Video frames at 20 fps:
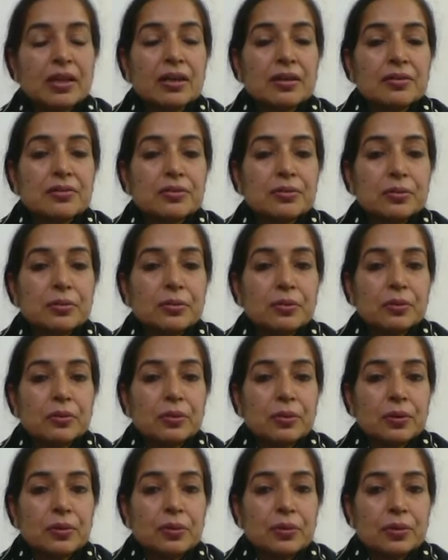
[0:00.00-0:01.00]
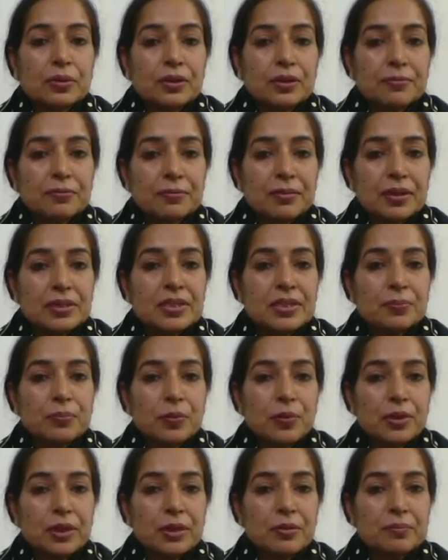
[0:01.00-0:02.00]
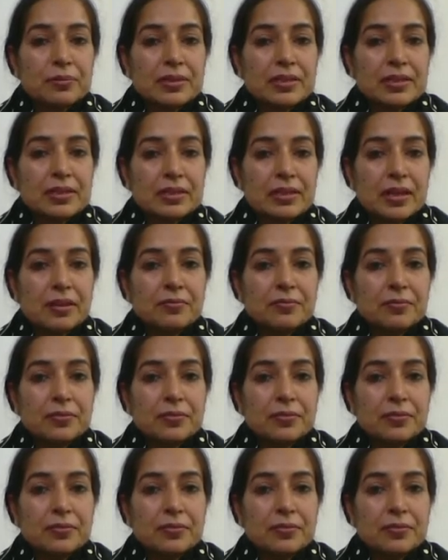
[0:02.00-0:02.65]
So, the first poem prescribed